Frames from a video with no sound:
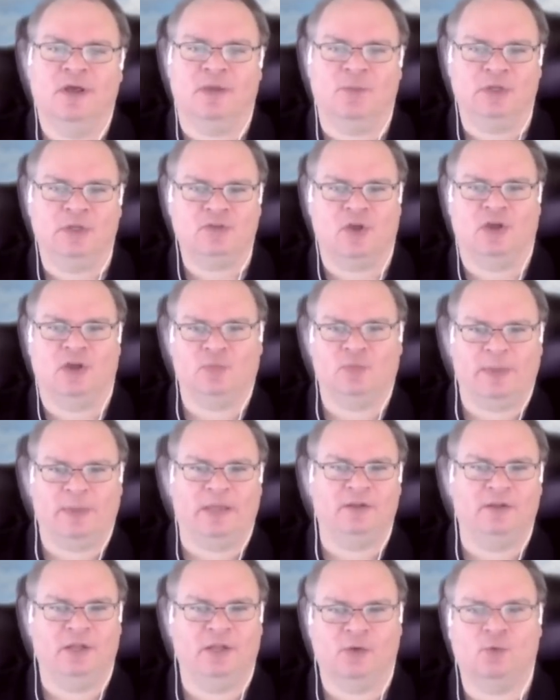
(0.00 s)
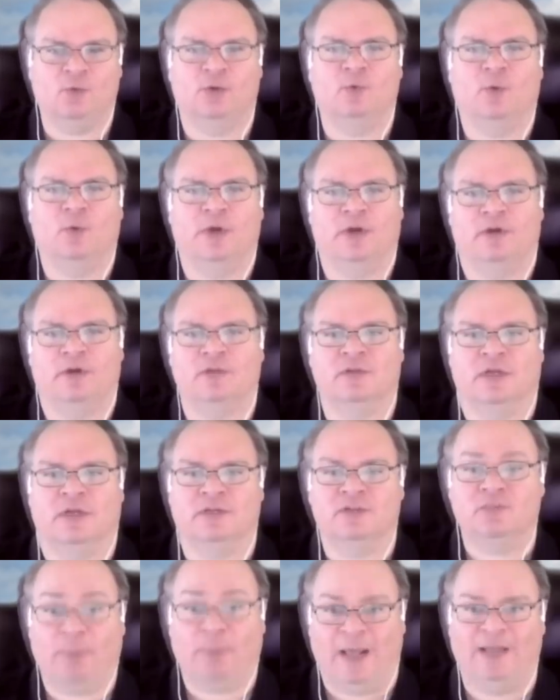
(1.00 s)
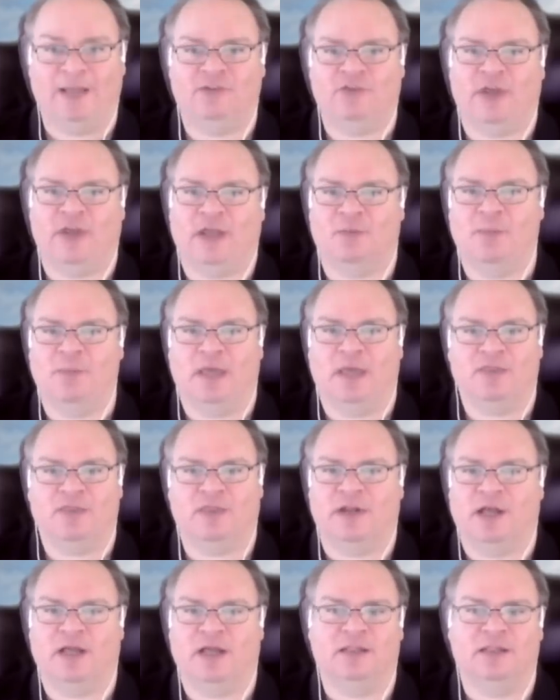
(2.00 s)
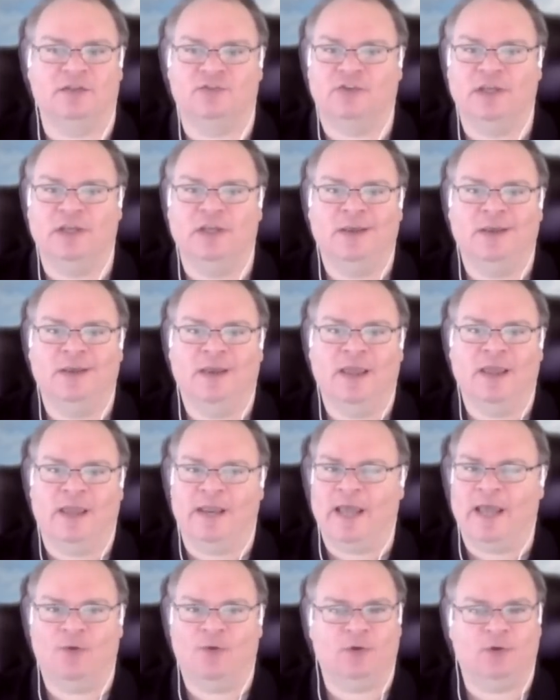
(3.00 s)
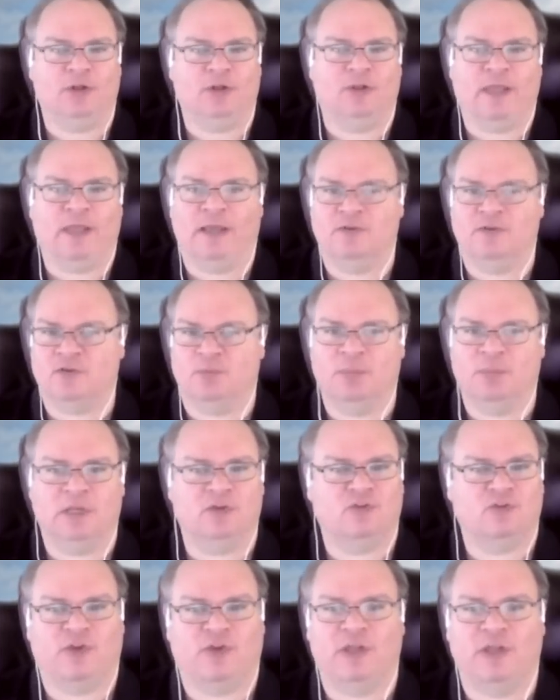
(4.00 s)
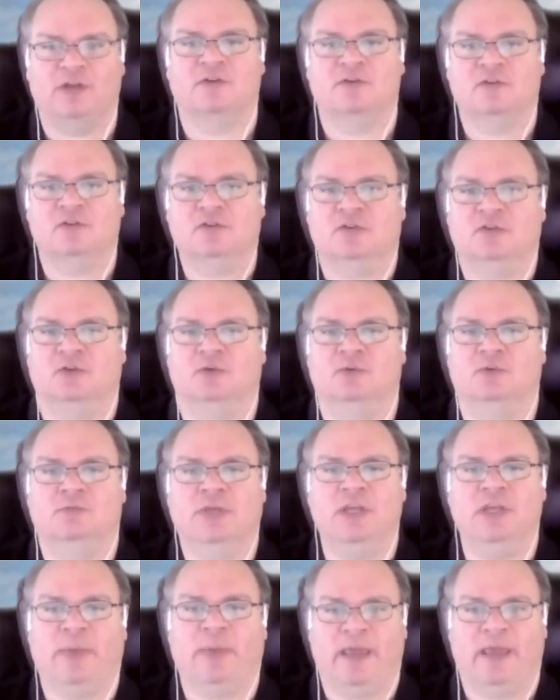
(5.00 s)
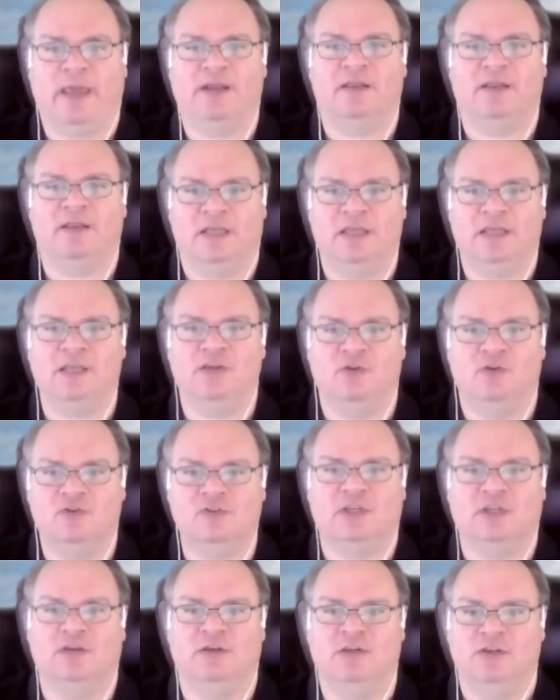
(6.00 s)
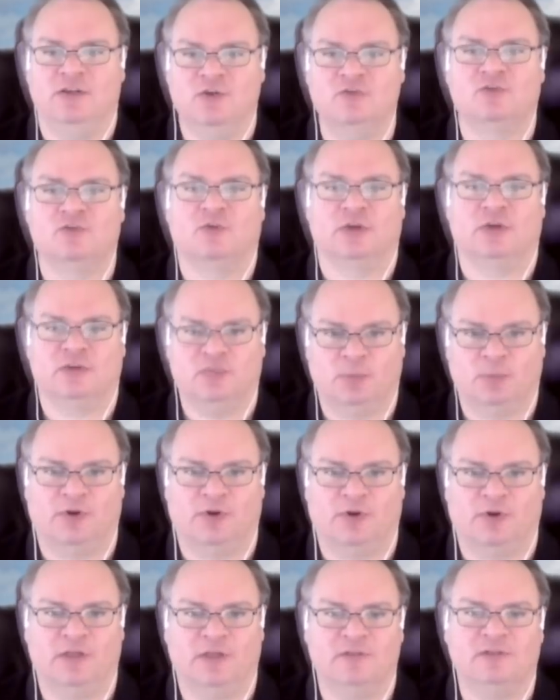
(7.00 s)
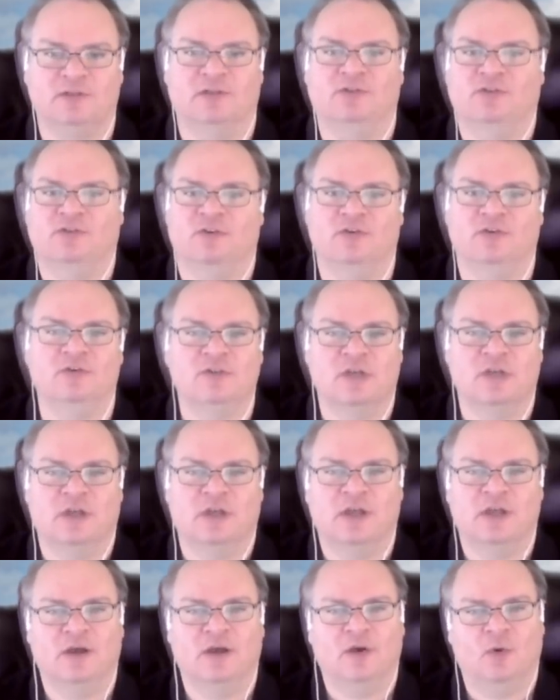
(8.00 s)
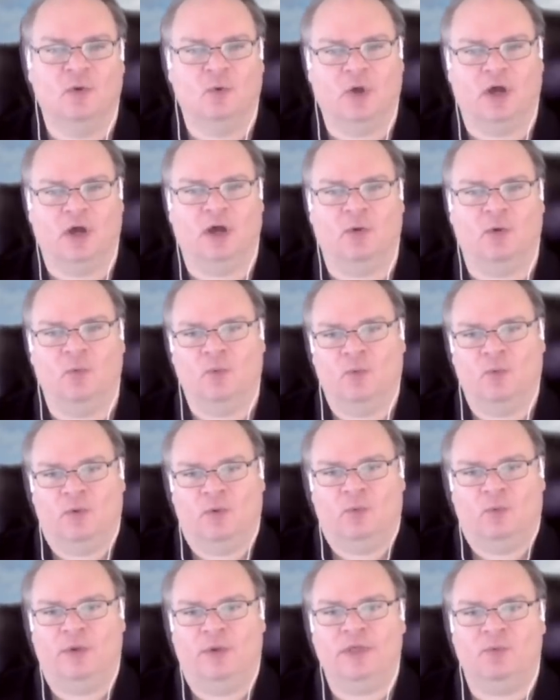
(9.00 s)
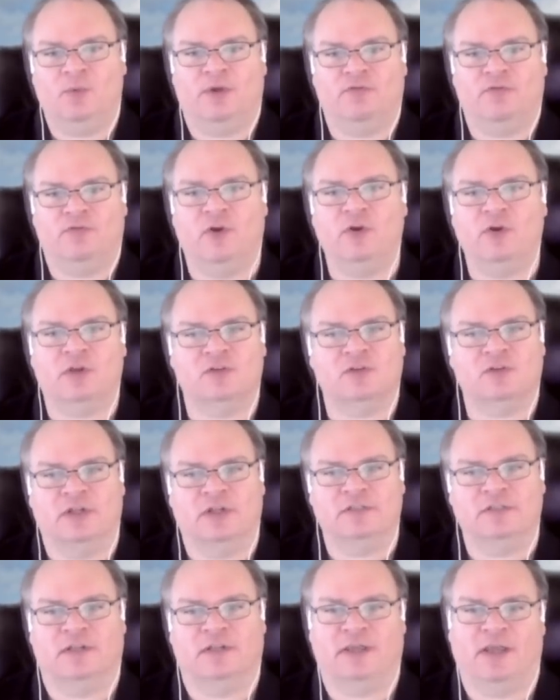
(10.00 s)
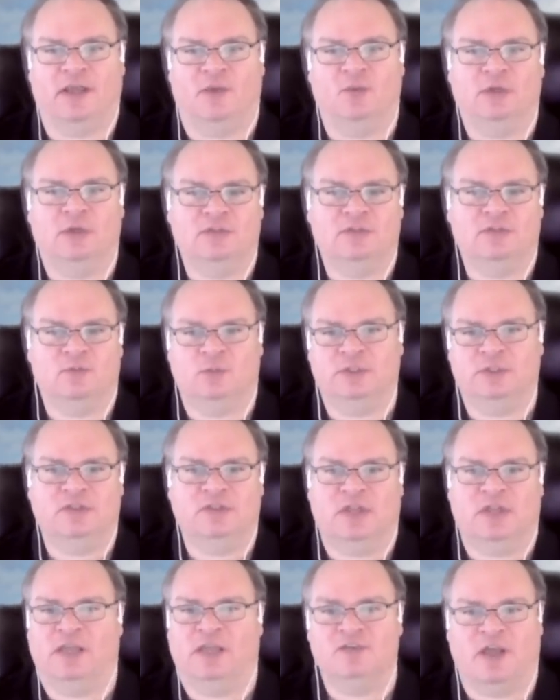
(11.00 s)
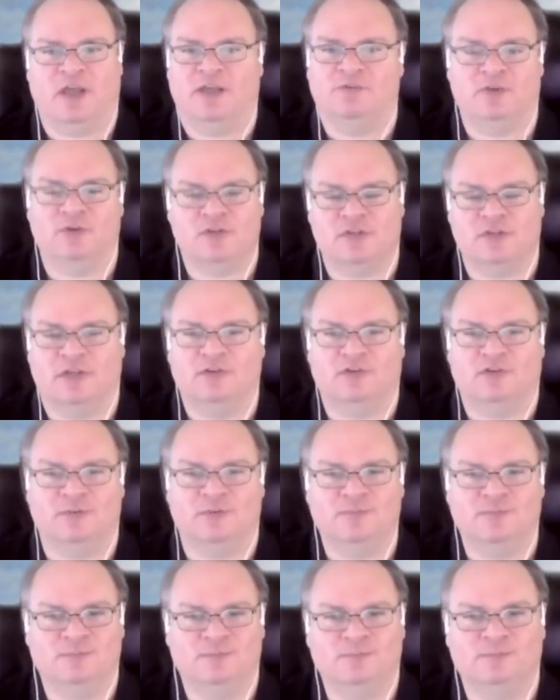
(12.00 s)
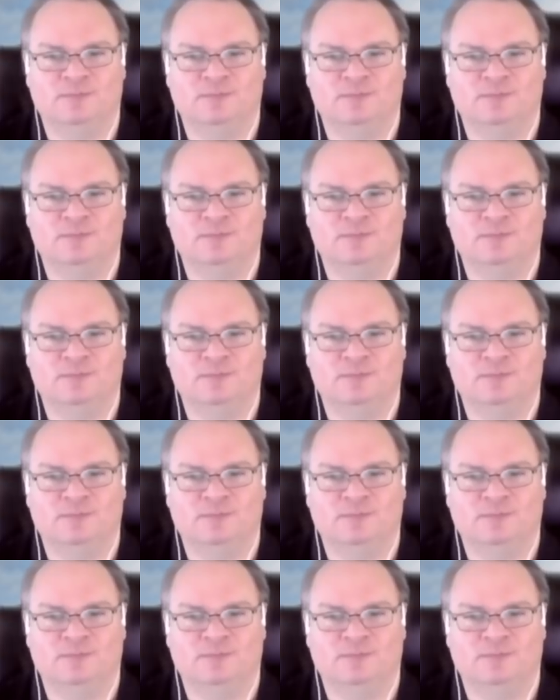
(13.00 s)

and we talked about Liquidware's uh, SpotCheck methodology and how it allows administrators to keep ahead of the E U C user experience issues. Uh, what do you want to focus on today? What, what's today's conversation?